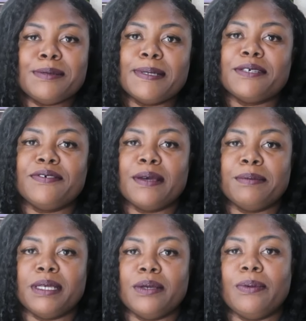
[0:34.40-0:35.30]
special
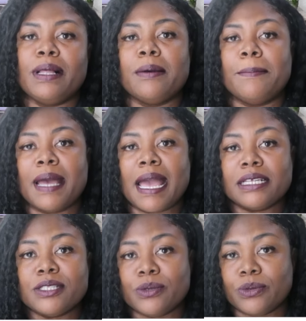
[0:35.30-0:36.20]
family welcome
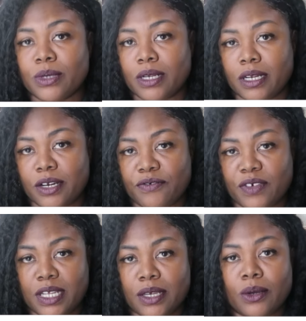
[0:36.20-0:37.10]
back to another
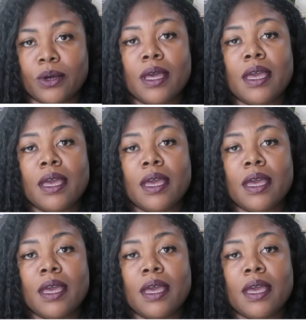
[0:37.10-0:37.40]
video